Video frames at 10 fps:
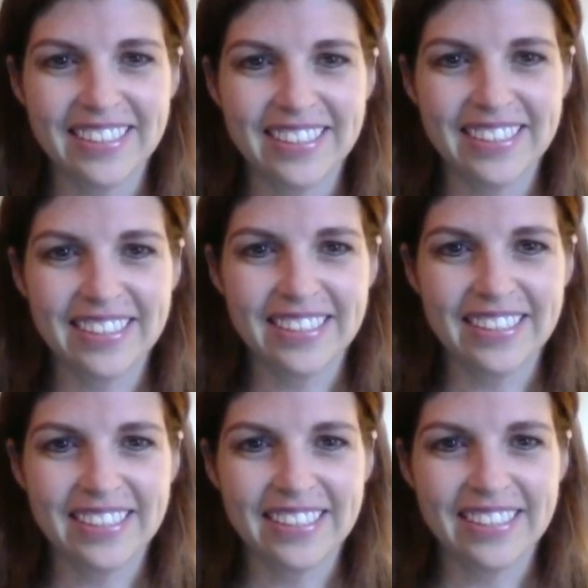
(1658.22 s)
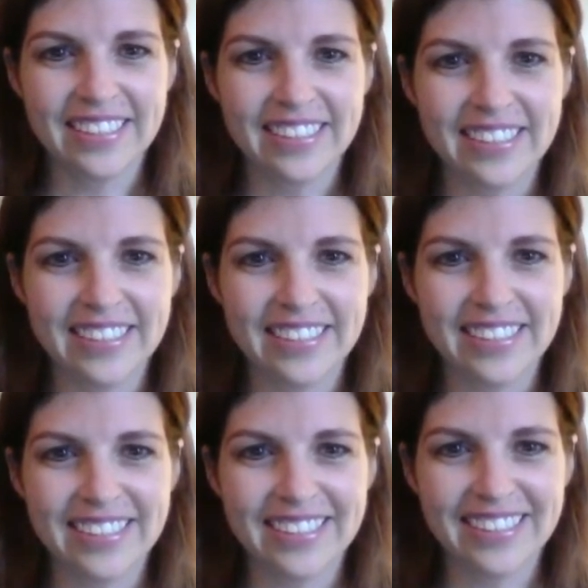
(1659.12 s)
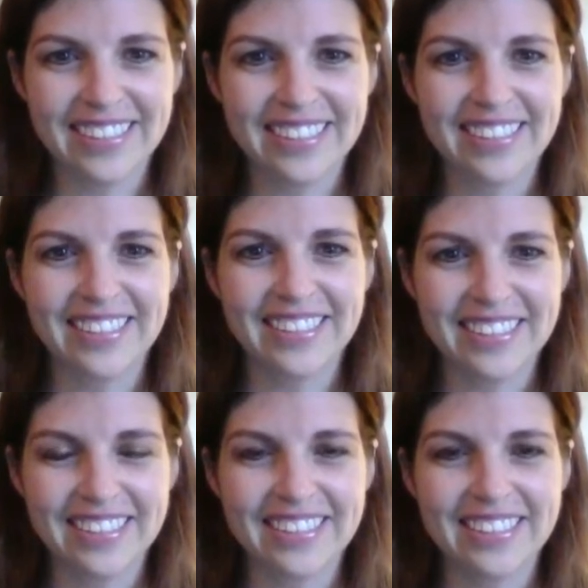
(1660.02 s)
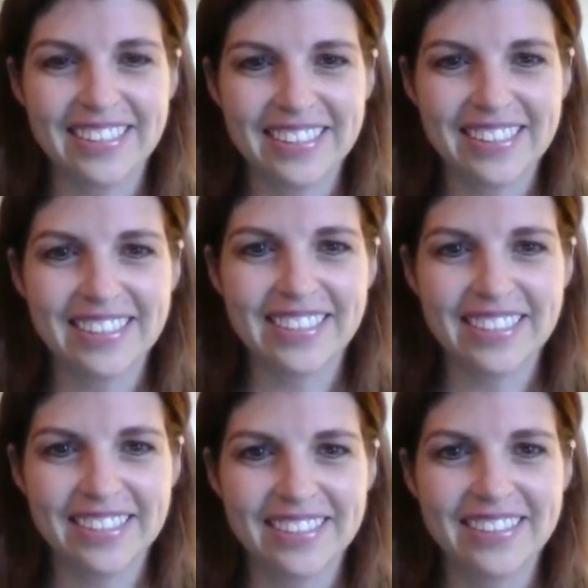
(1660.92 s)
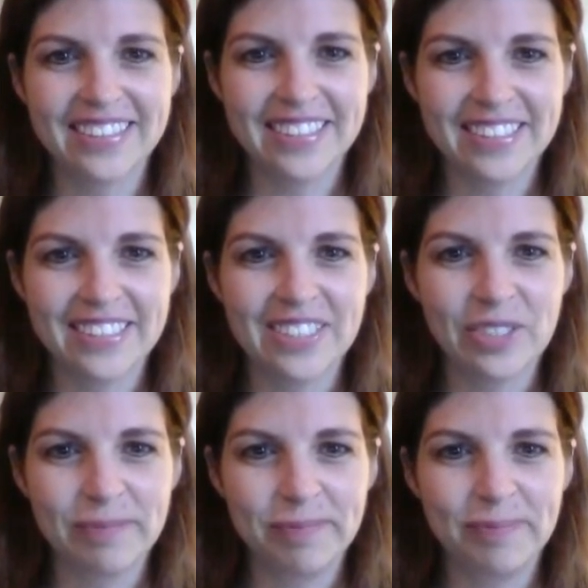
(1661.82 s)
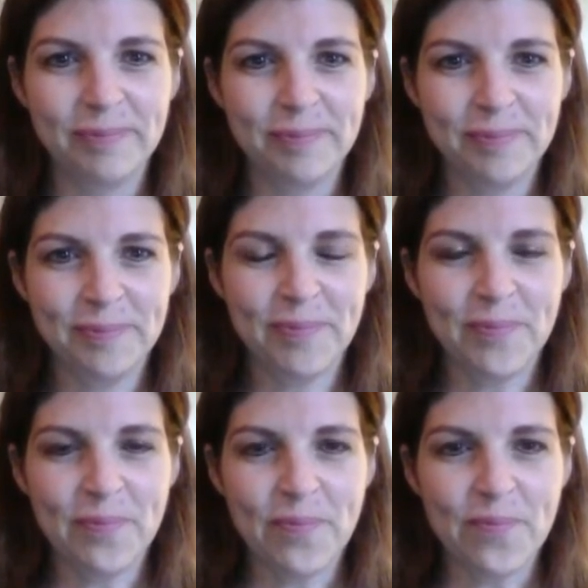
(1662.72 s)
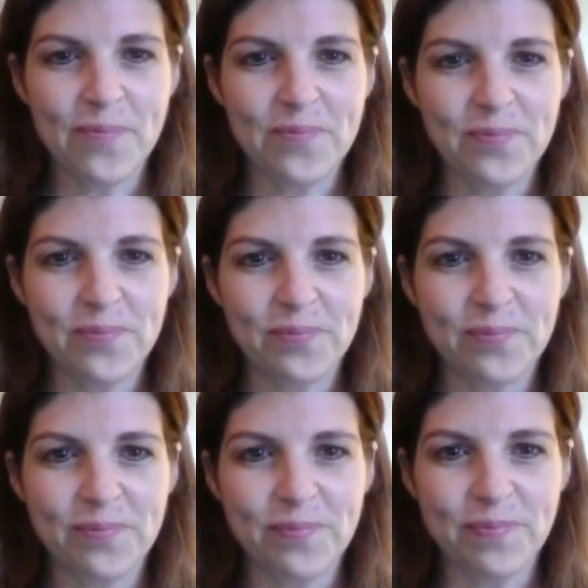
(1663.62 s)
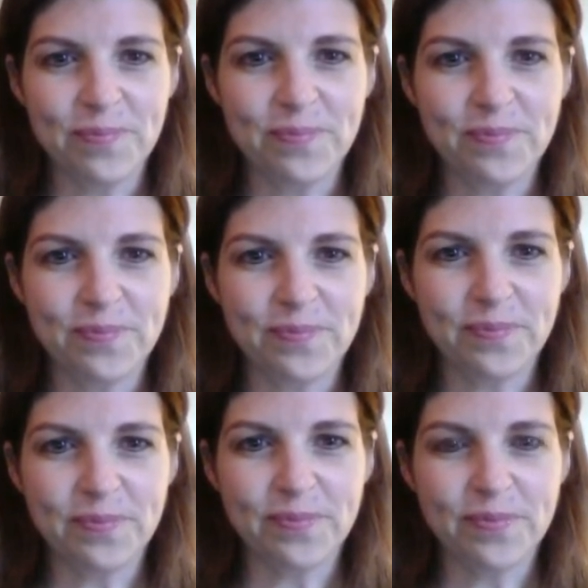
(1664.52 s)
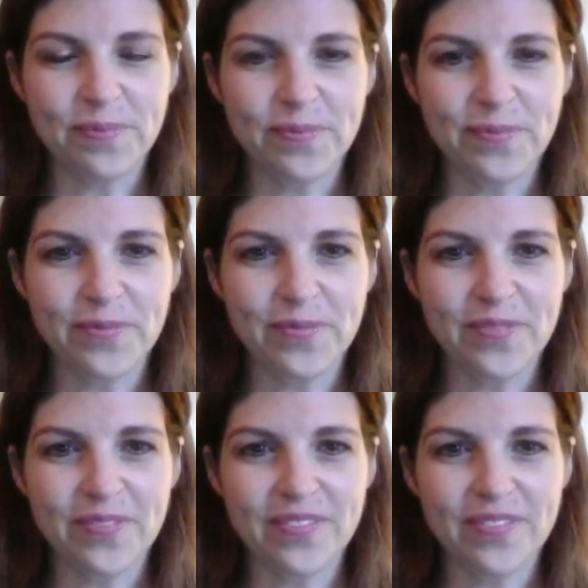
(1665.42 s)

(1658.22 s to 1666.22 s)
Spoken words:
No words are spoken by the person on screen.